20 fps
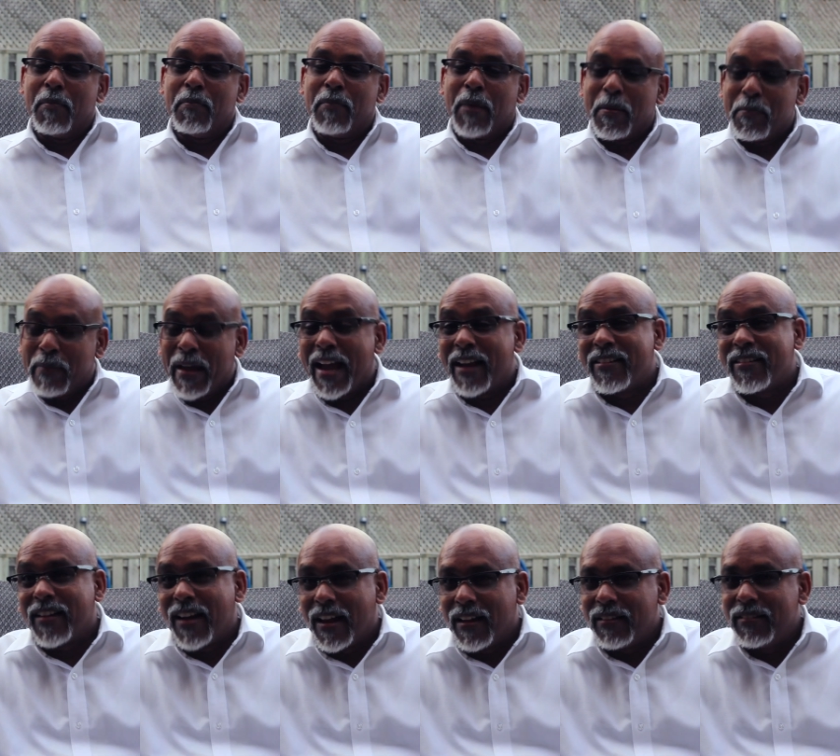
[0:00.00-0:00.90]
My
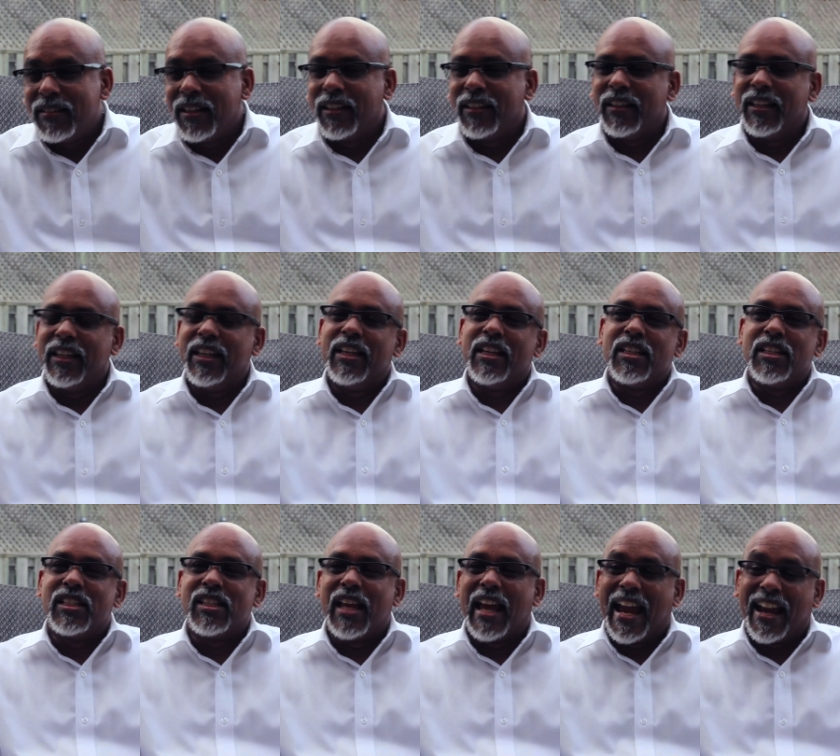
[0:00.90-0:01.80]
background
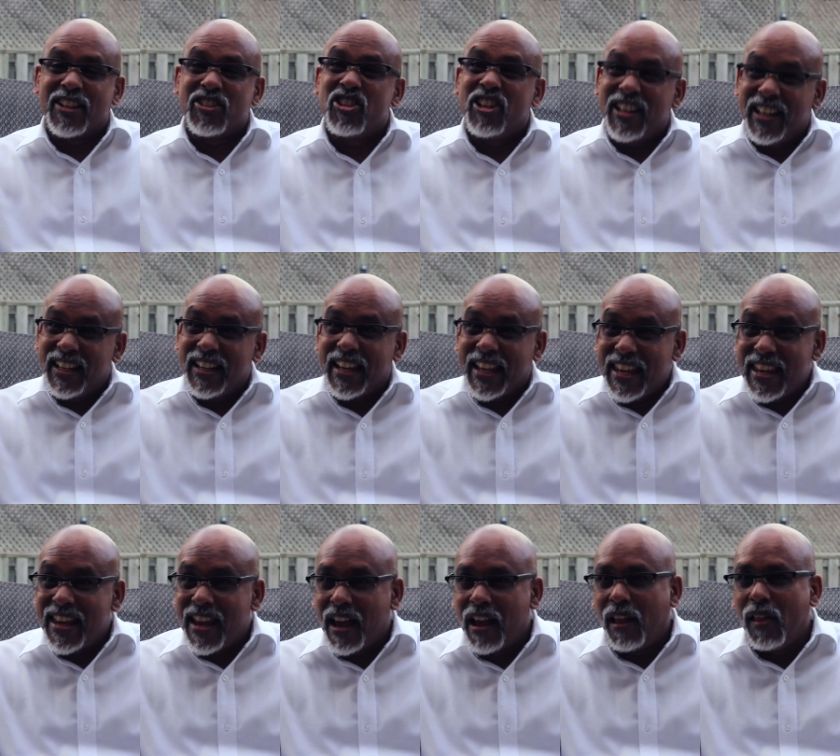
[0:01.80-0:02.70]
is actually in
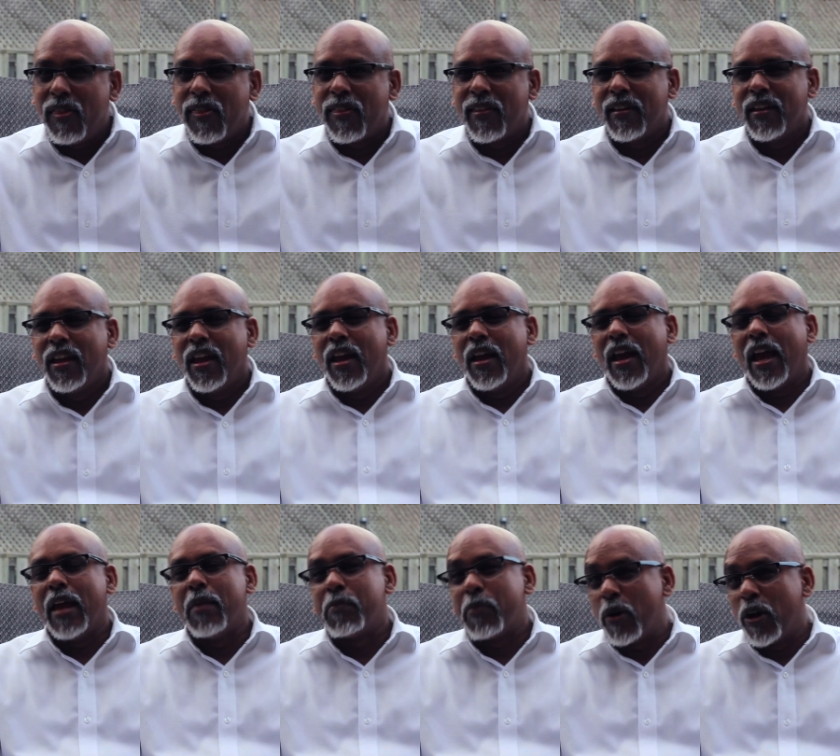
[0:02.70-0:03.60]
e-health
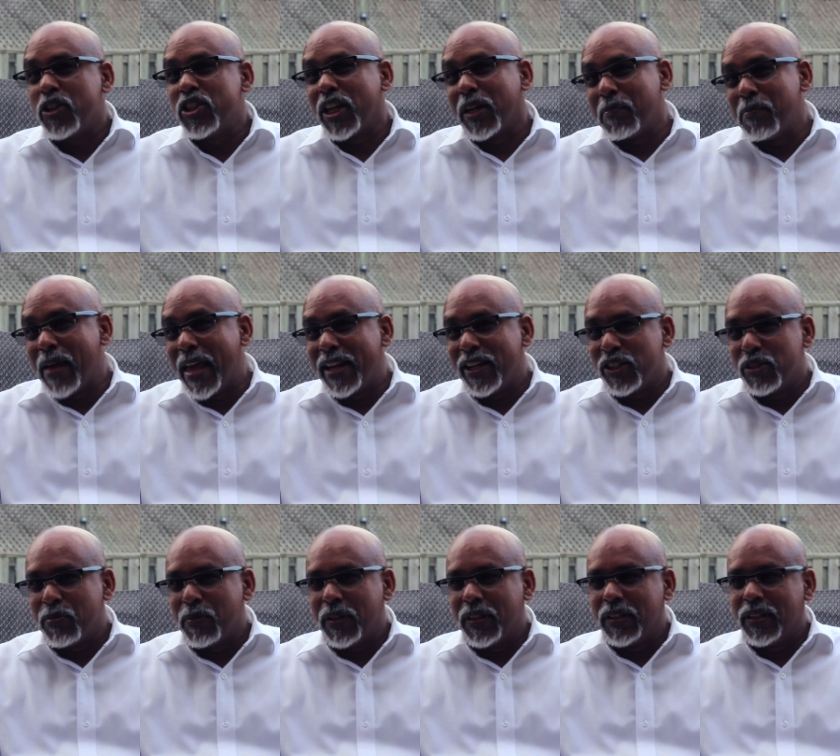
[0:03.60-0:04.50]
and project
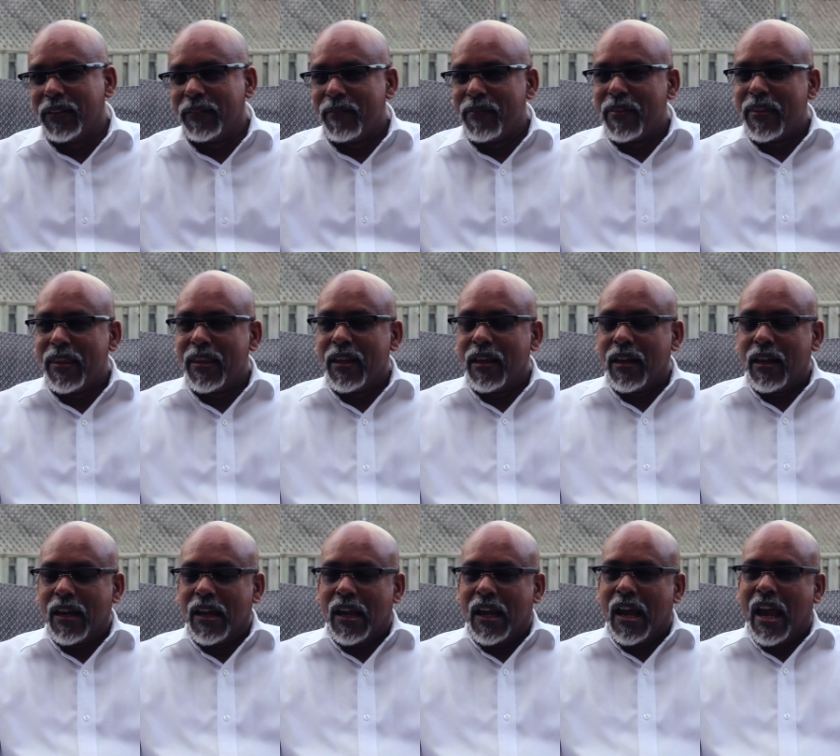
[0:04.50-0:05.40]
management,
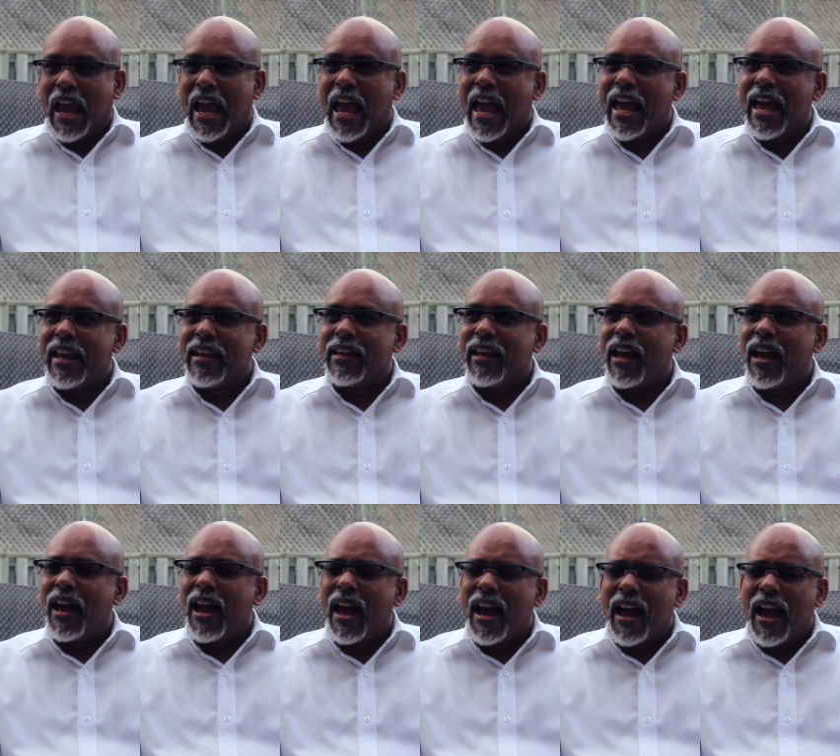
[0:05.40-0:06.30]
and
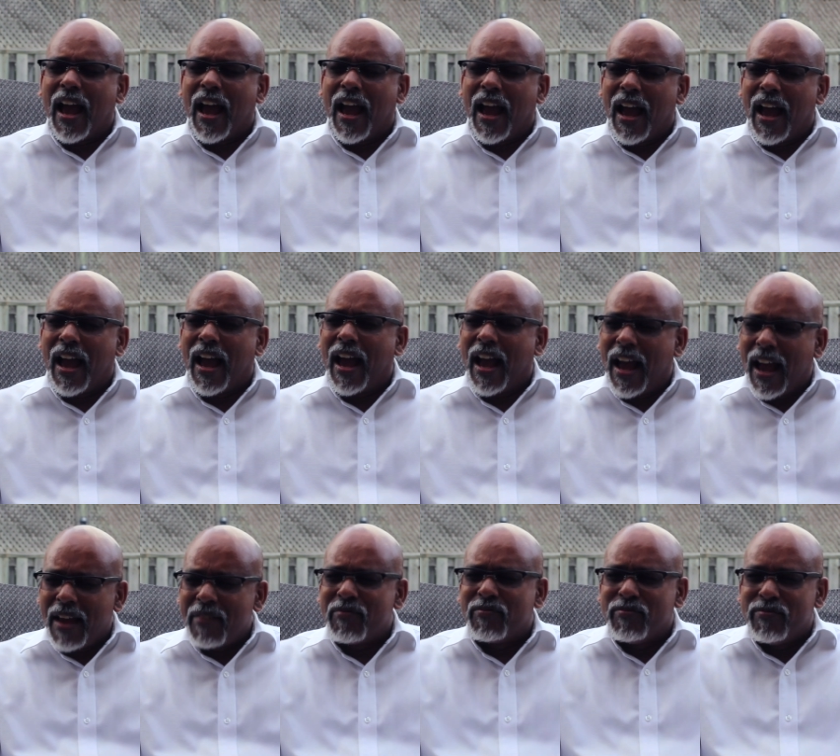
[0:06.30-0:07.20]

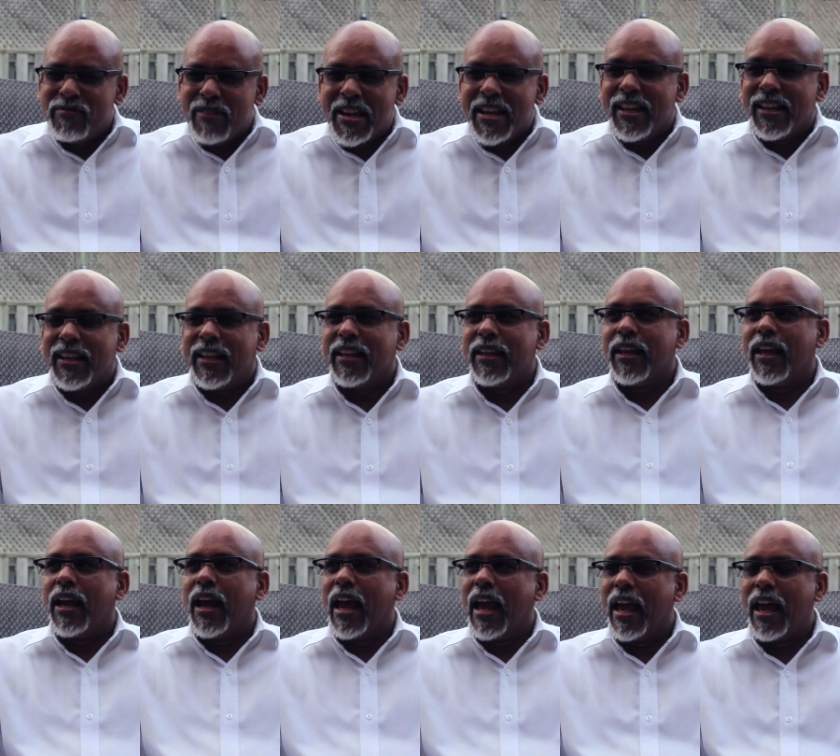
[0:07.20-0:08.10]
I
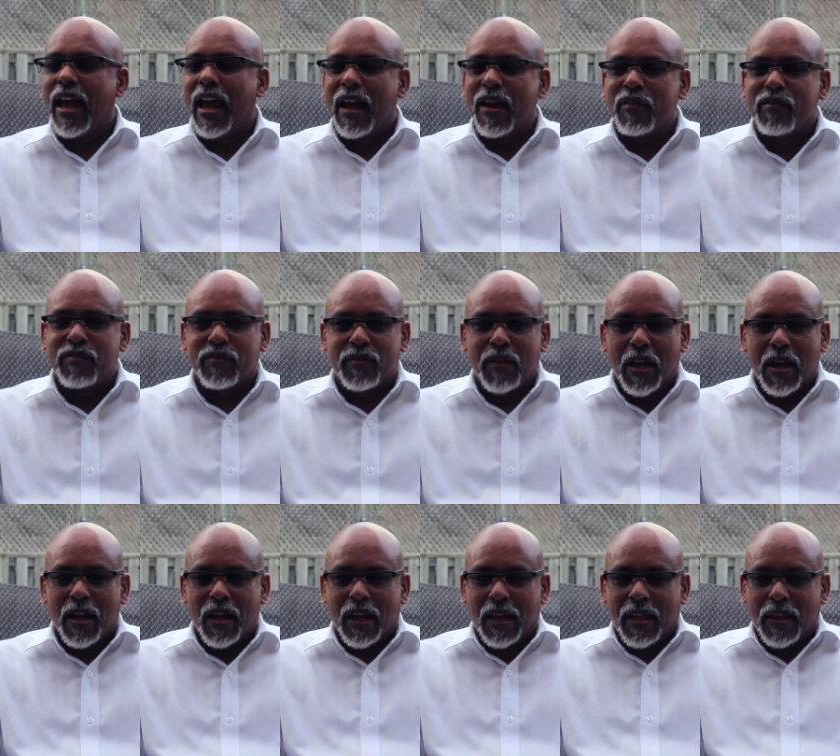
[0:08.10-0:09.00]
really have
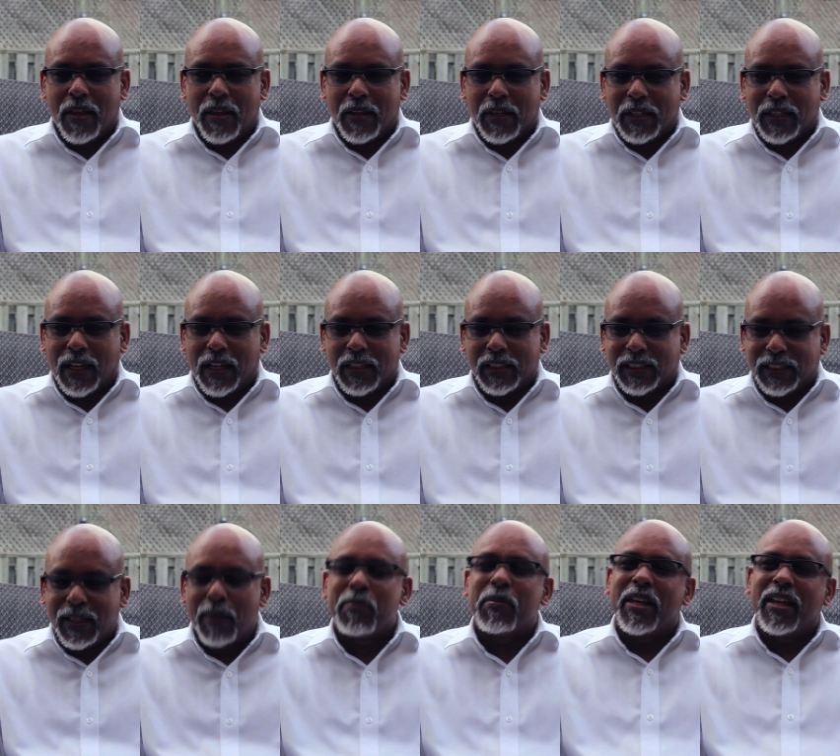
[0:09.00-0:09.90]

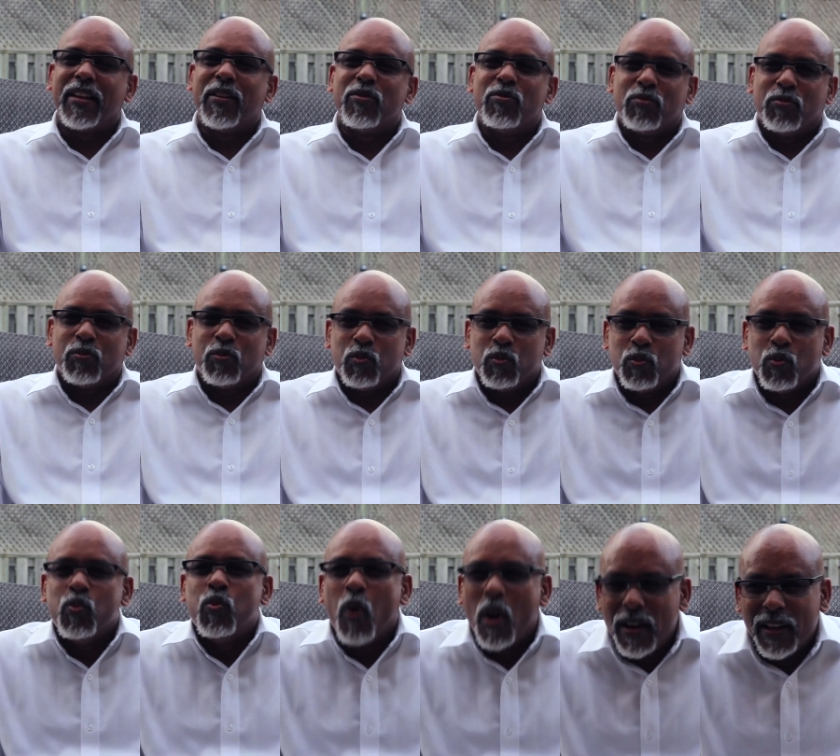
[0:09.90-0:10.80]
something
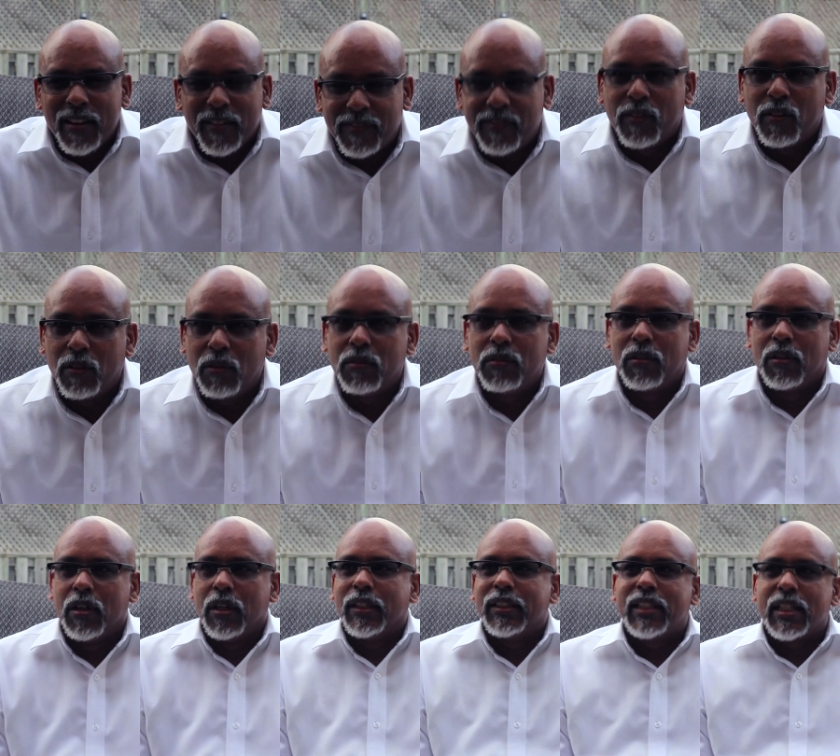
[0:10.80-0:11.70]
wonderful
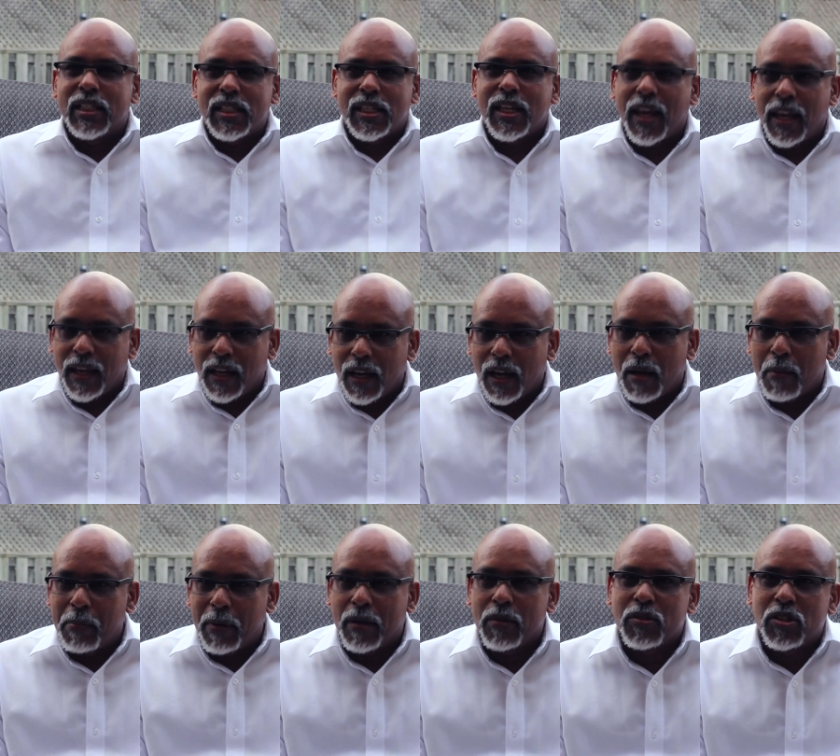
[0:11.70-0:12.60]
to say
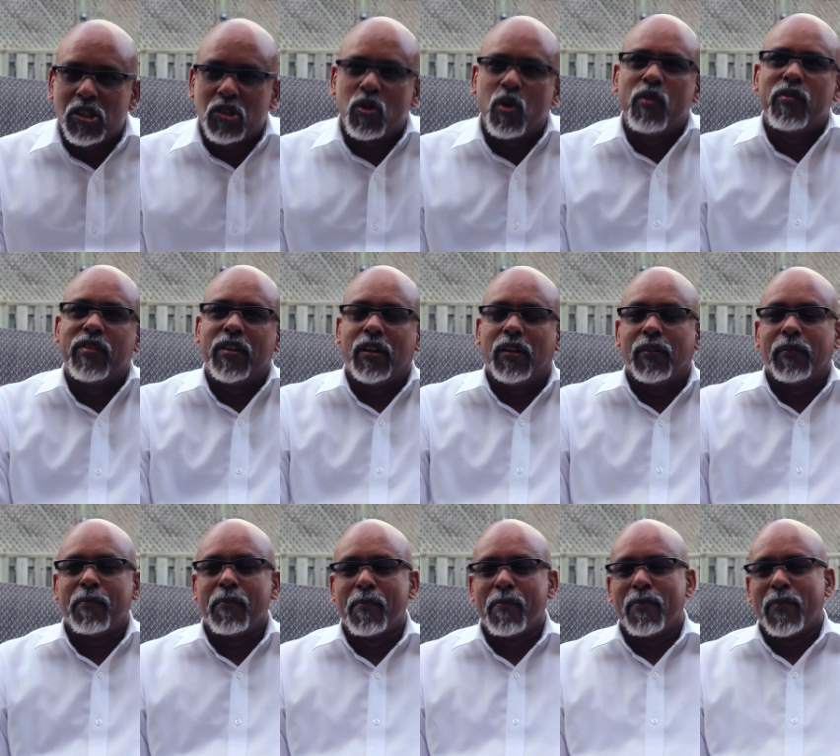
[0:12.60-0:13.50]
about Stouffville,
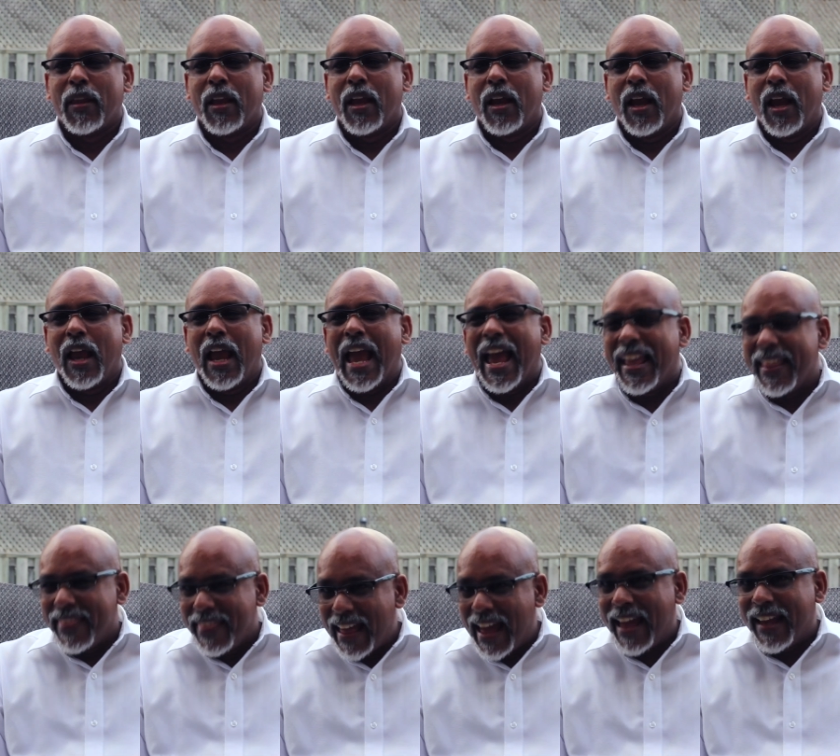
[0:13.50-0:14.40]

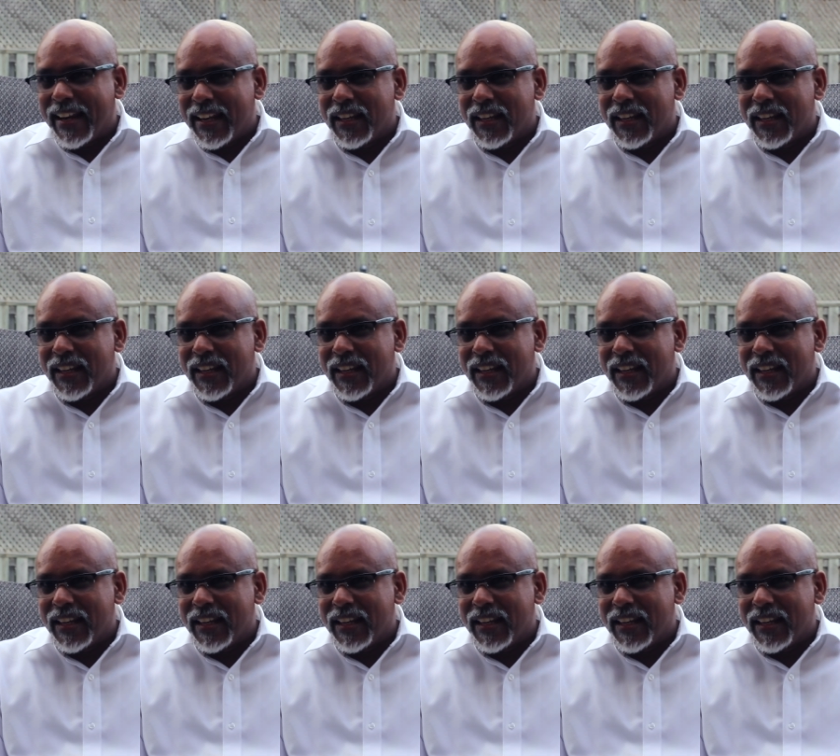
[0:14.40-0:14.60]
and that